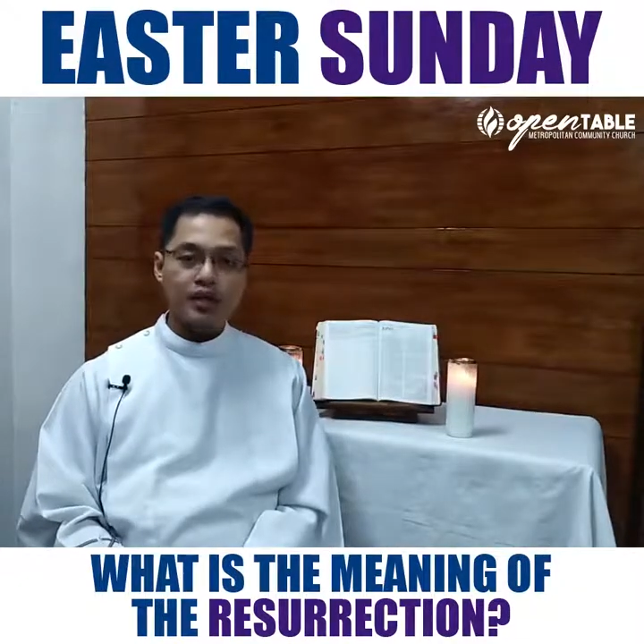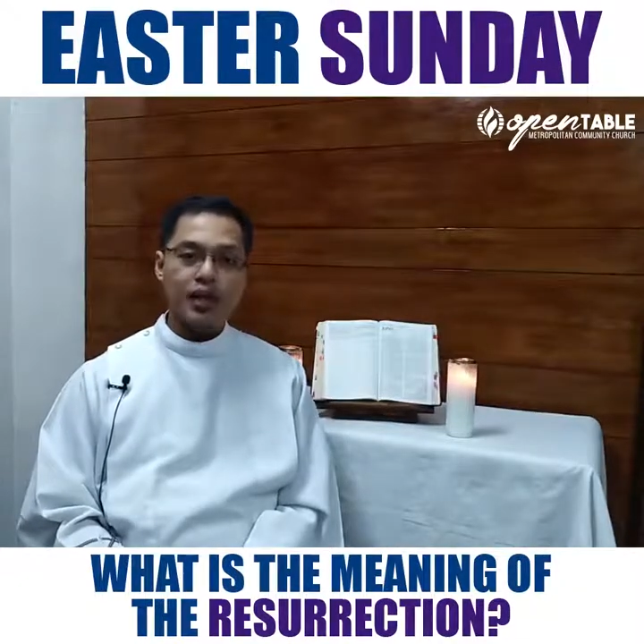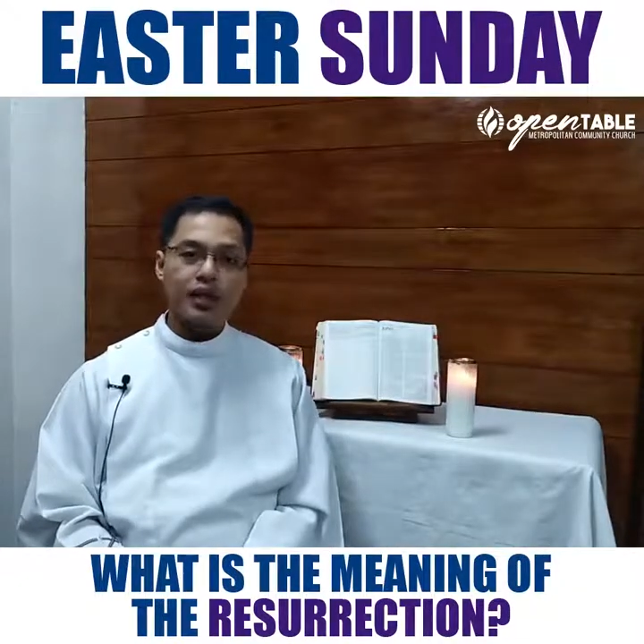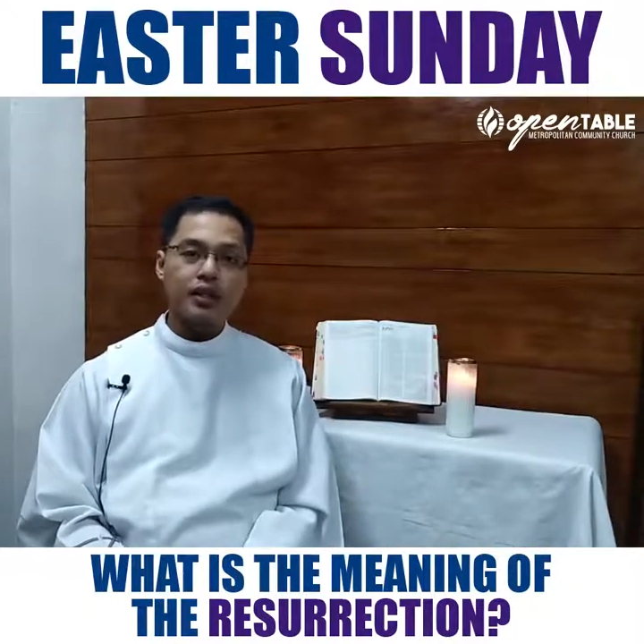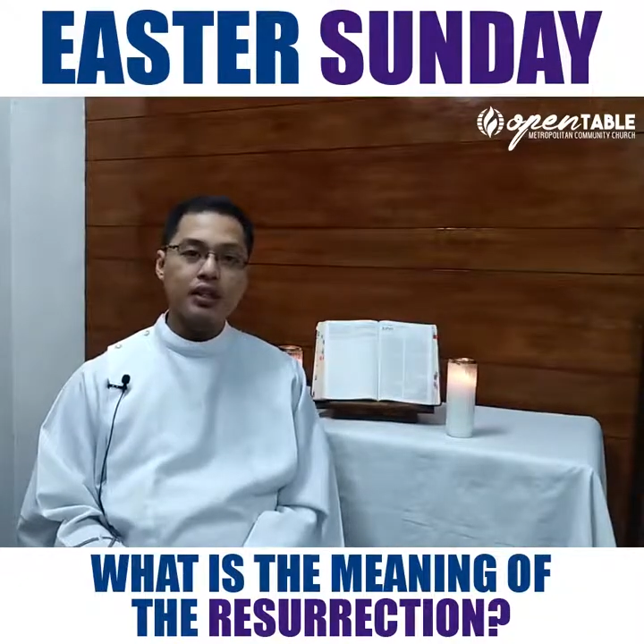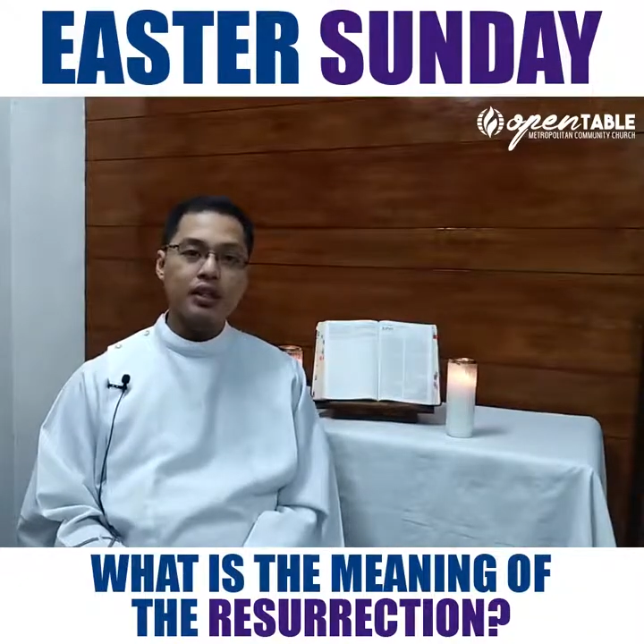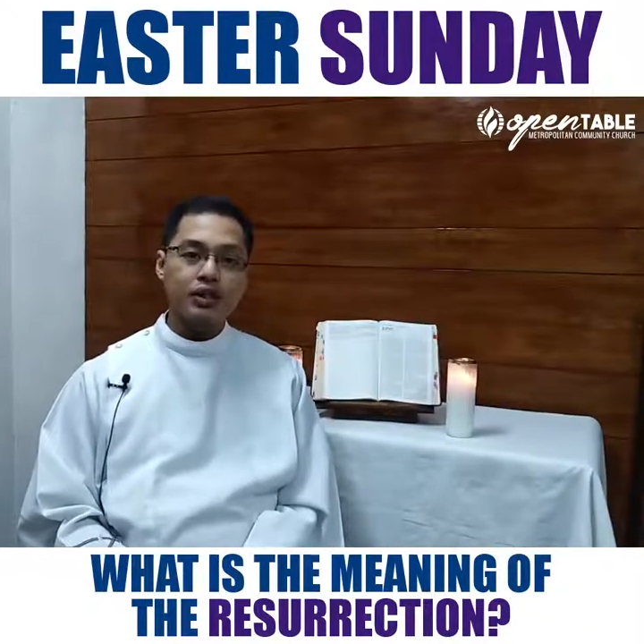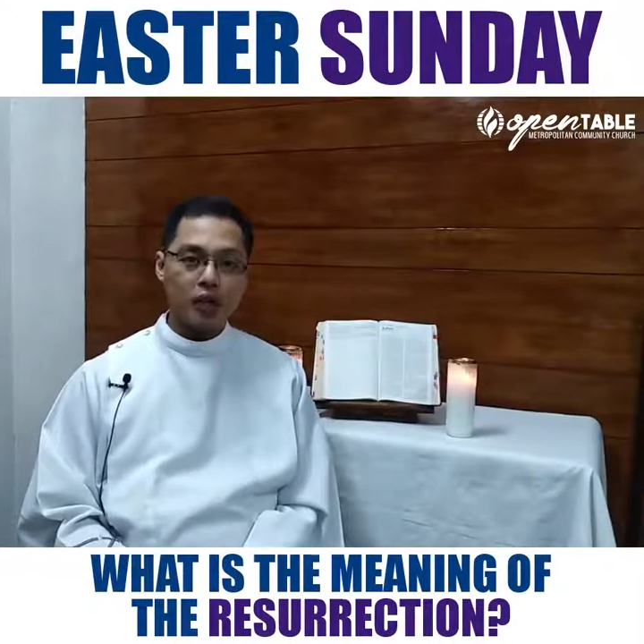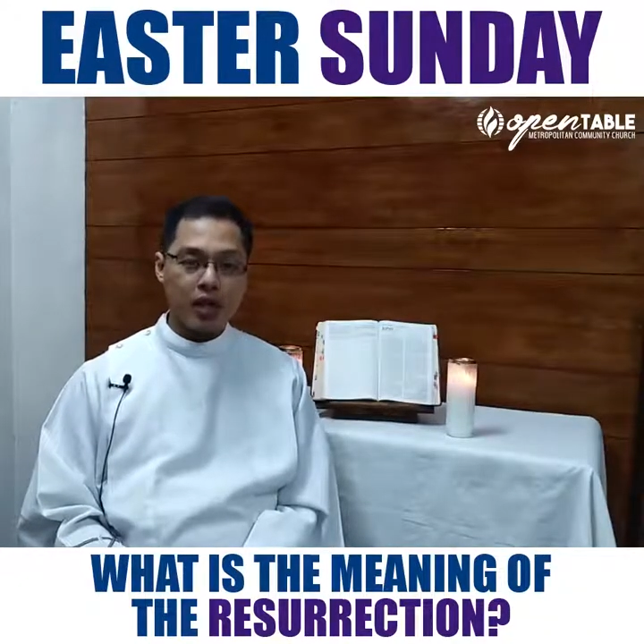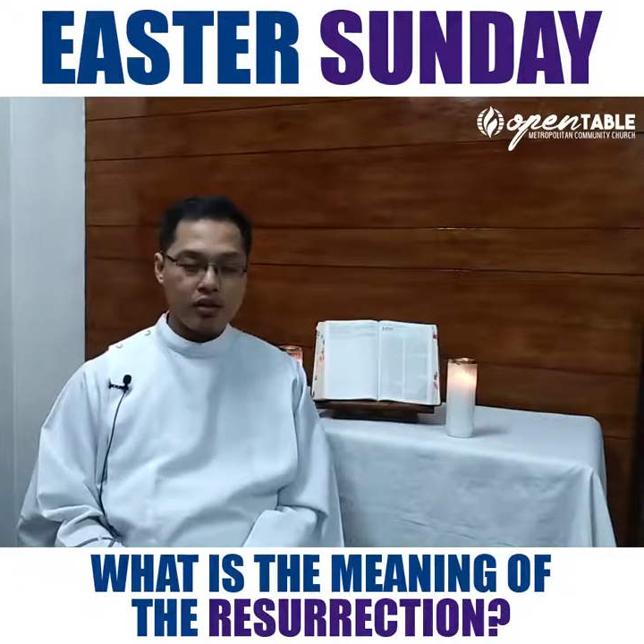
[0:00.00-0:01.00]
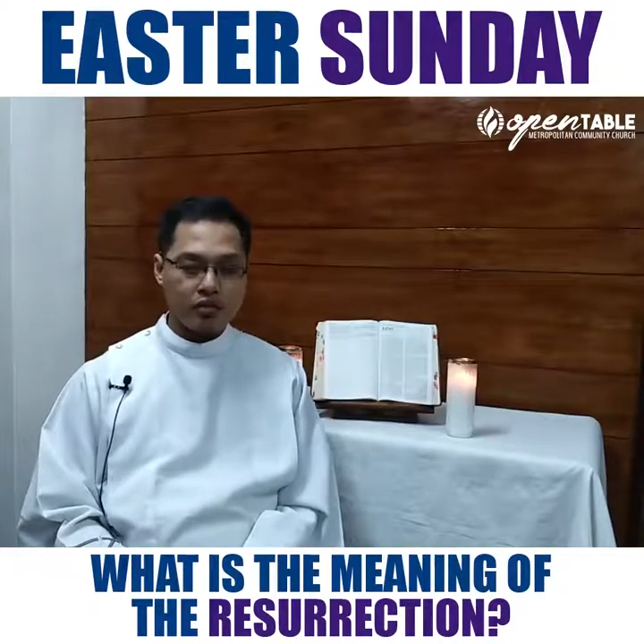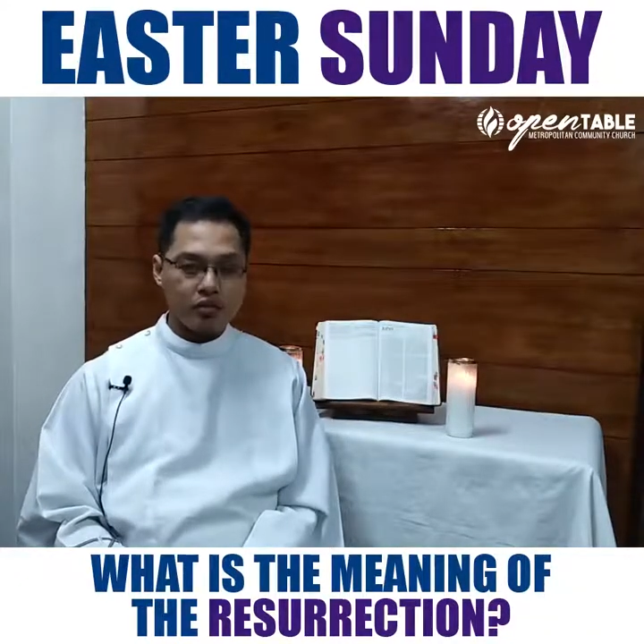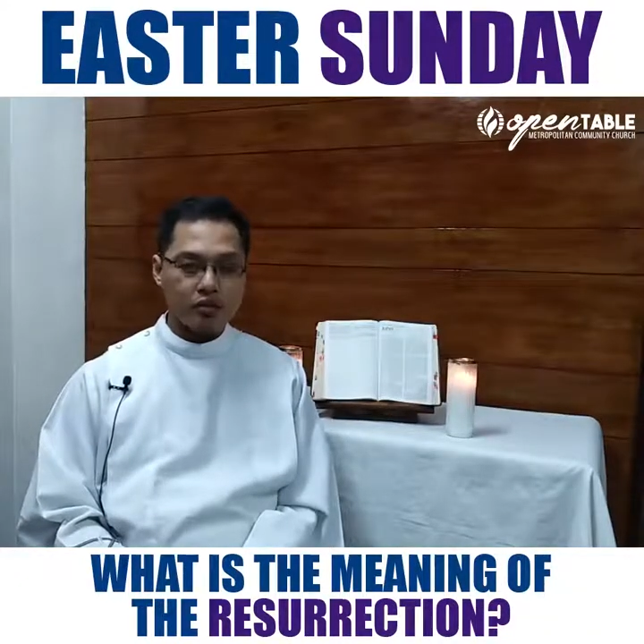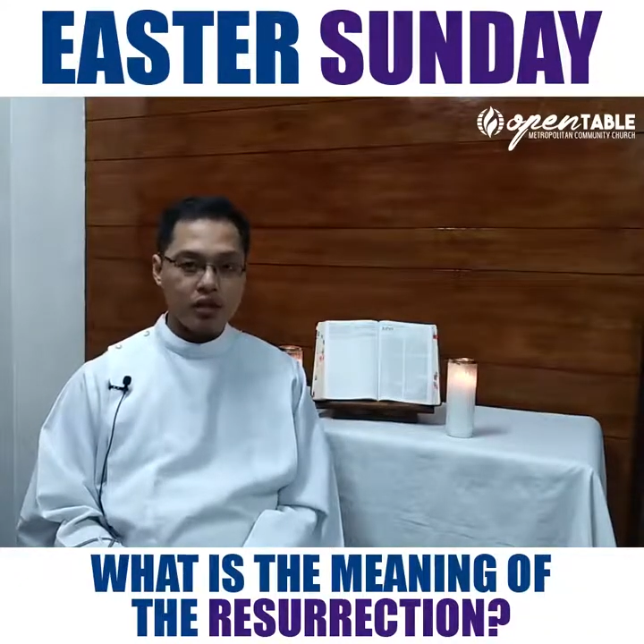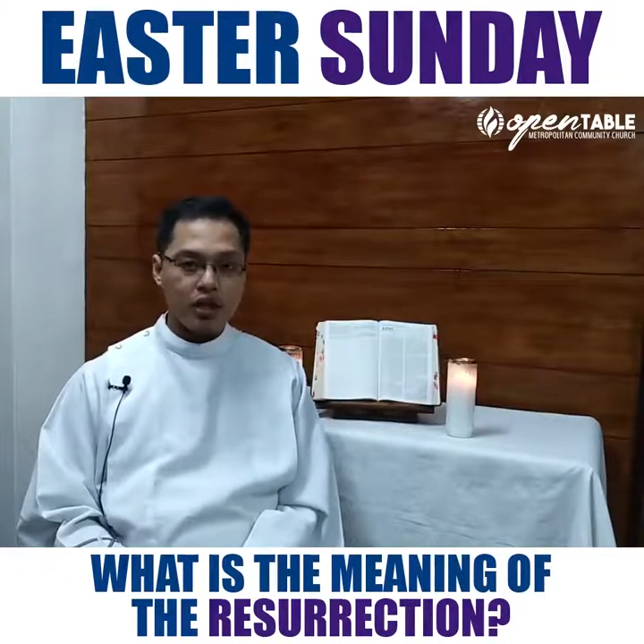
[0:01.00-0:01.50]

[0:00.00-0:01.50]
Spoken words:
inside the grave,